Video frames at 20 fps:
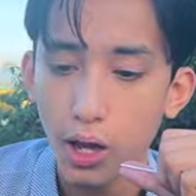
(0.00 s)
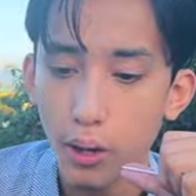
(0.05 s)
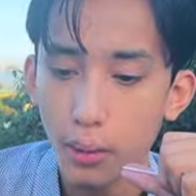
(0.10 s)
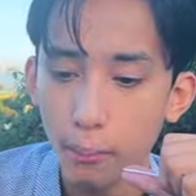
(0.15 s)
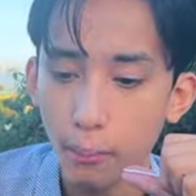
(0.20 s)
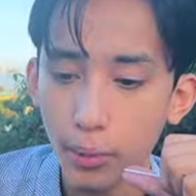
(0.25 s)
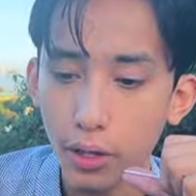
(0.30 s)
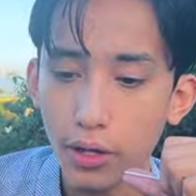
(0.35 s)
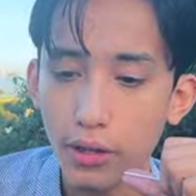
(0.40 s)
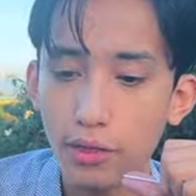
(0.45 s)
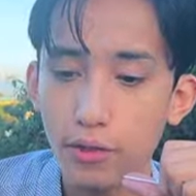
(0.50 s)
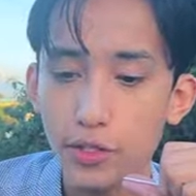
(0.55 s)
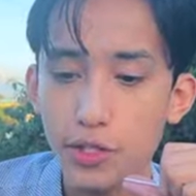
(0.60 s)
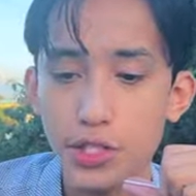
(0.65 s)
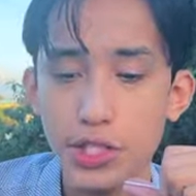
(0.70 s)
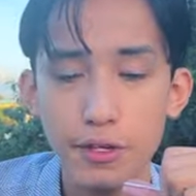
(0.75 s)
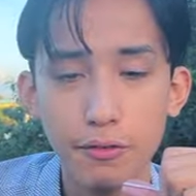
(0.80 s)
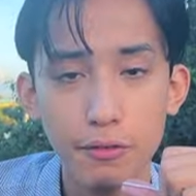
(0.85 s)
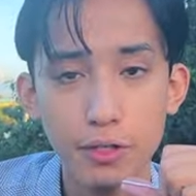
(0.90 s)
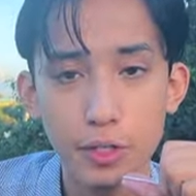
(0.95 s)
but there's a
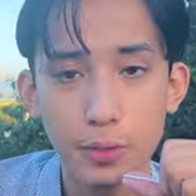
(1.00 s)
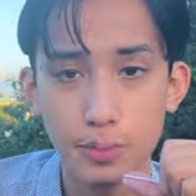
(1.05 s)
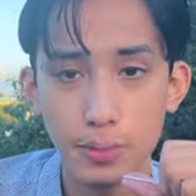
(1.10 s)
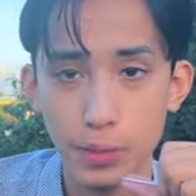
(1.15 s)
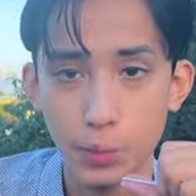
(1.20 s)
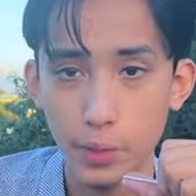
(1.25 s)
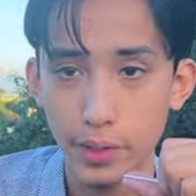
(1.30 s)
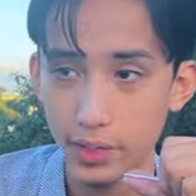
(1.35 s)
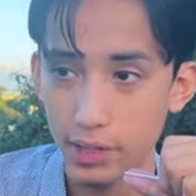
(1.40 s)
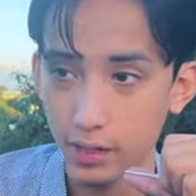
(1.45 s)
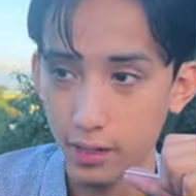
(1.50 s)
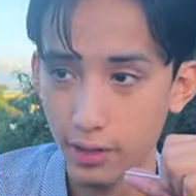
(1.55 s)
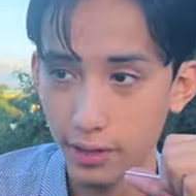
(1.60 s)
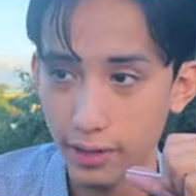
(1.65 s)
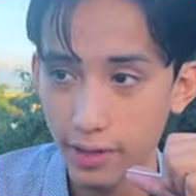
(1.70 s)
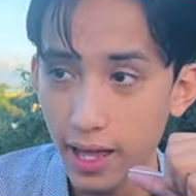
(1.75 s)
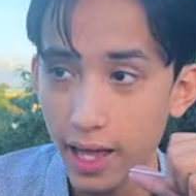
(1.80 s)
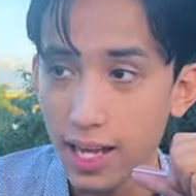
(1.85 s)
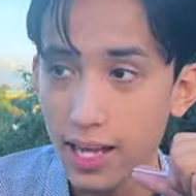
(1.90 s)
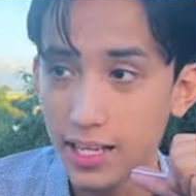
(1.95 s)
difference between
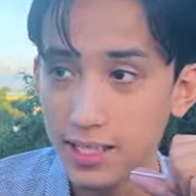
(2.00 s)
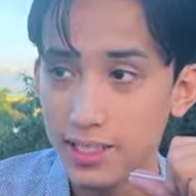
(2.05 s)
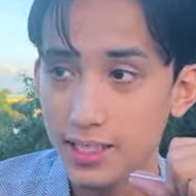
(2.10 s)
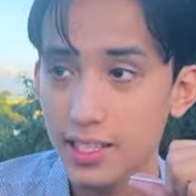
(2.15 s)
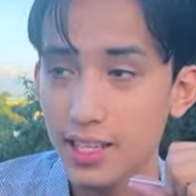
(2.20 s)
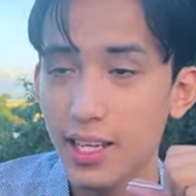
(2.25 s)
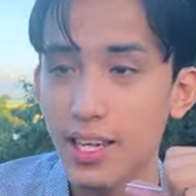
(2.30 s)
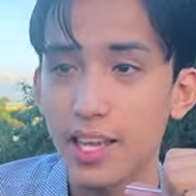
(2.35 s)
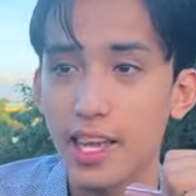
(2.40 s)
that